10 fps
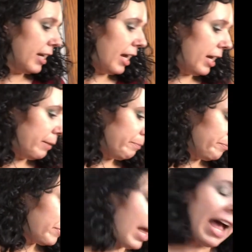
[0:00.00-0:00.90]
Um,
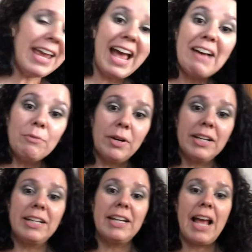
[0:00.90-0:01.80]
I have one
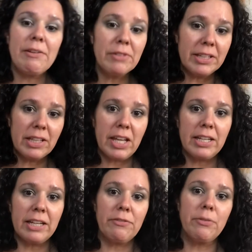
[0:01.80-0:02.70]
and I really like
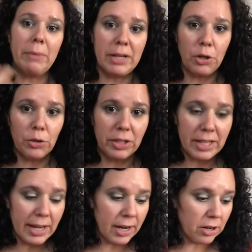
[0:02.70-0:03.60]
it for my curly
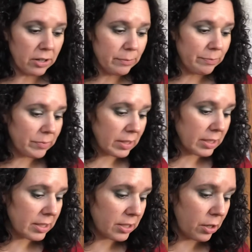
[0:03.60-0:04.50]
hair.
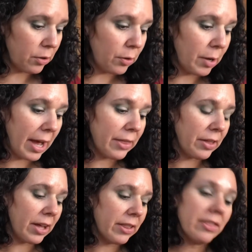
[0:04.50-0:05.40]
So I
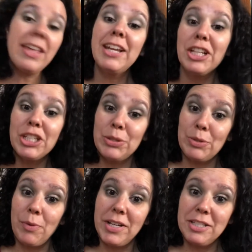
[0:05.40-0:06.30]
thought they could use
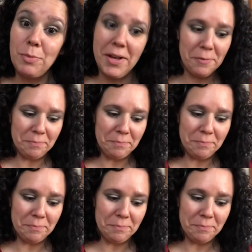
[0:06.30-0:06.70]
one as well.